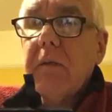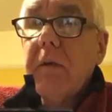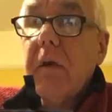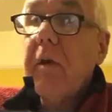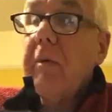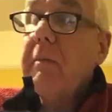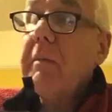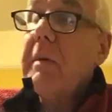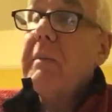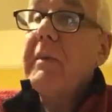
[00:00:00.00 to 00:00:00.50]

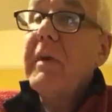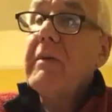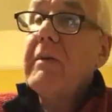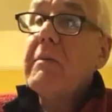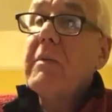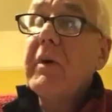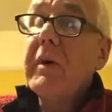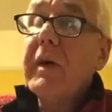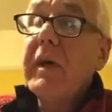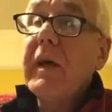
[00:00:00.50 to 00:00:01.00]
And remember
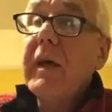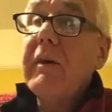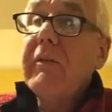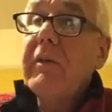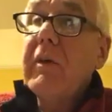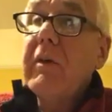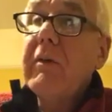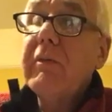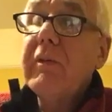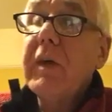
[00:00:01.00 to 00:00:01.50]
everybody, if
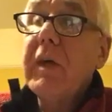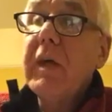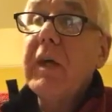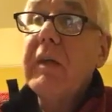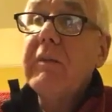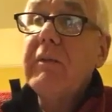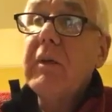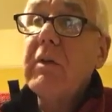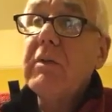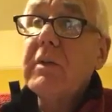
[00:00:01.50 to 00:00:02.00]
you're thinking
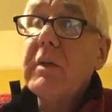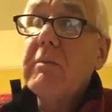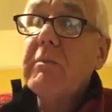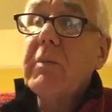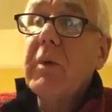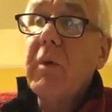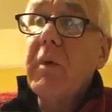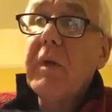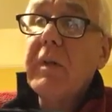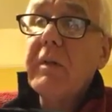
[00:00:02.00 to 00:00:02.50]
of using
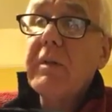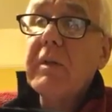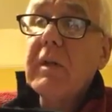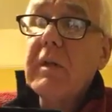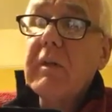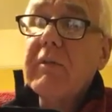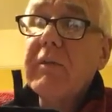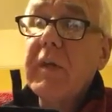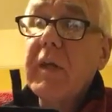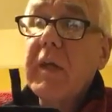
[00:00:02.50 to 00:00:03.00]
points and
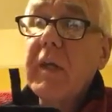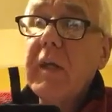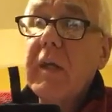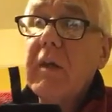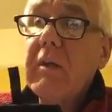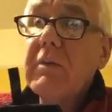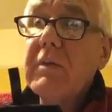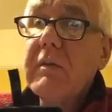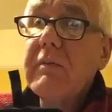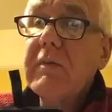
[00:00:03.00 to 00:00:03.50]
you're thinking of
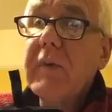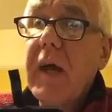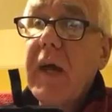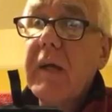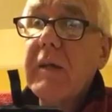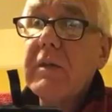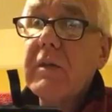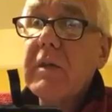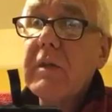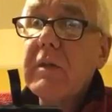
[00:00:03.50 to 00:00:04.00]
using
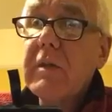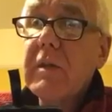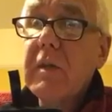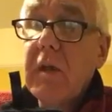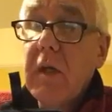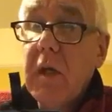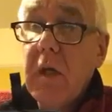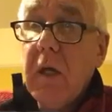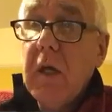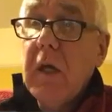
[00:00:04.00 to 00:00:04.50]
vouchers,
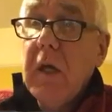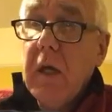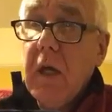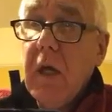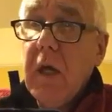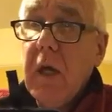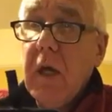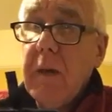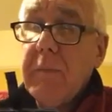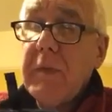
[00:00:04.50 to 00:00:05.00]

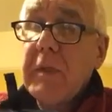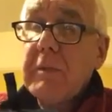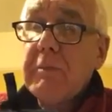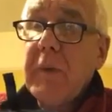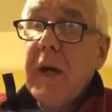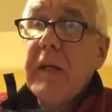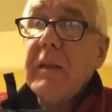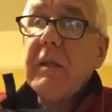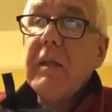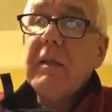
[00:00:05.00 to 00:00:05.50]
I'm
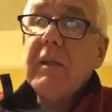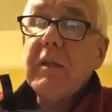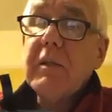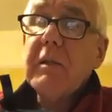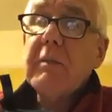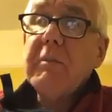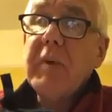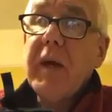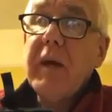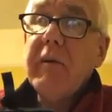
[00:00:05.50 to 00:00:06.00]
expecting you to
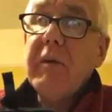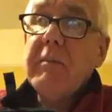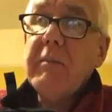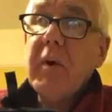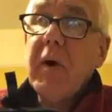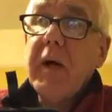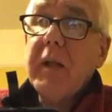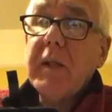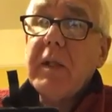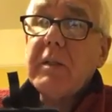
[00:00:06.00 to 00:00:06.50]
bear in
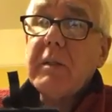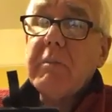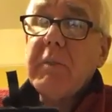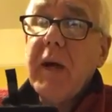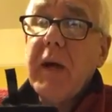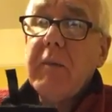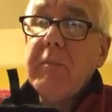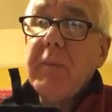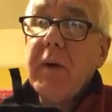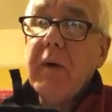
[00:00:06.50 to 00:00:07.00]
mind there's a
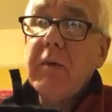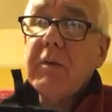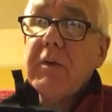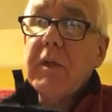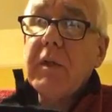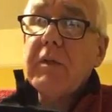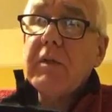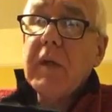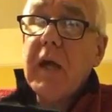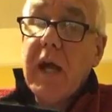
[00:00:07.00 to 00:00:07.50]
£1
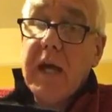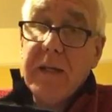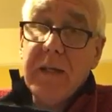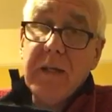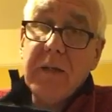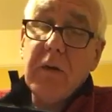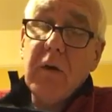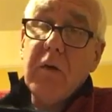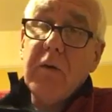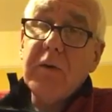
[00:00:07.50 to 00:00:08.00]
postage
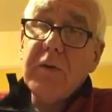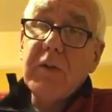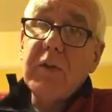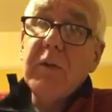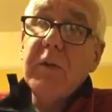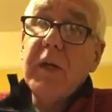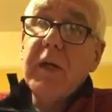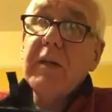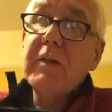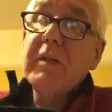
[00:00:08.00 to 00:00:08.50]
added onto it,